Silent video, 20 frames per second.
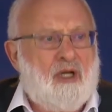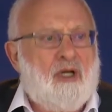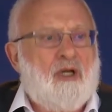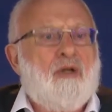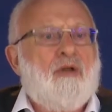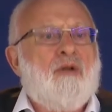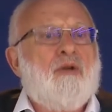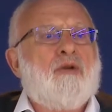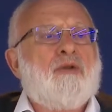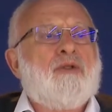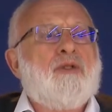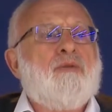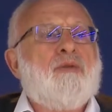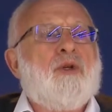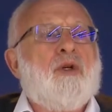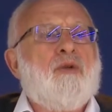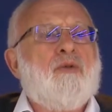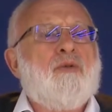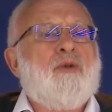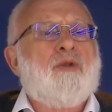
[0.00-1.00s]
But you
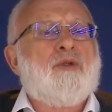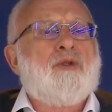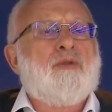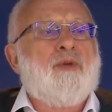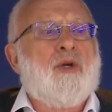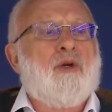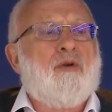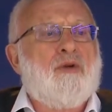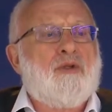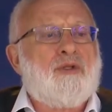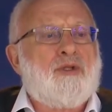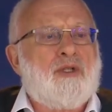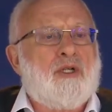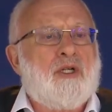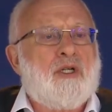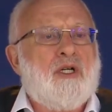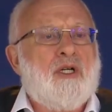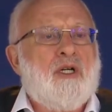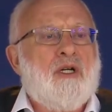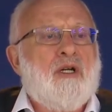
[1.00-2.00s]
continue in that.
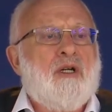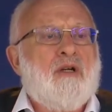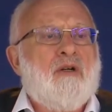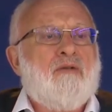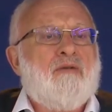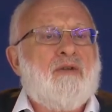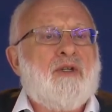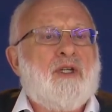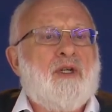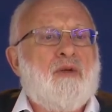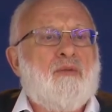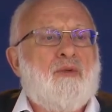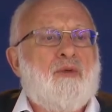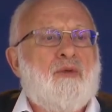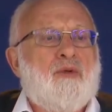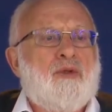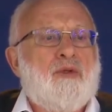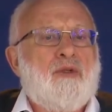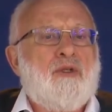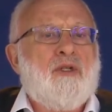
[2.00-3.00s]

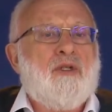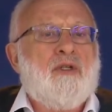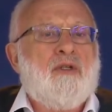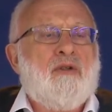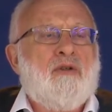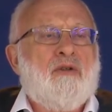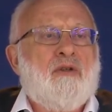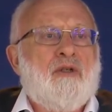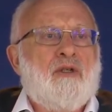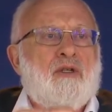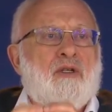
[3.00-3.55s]
Exactly, you want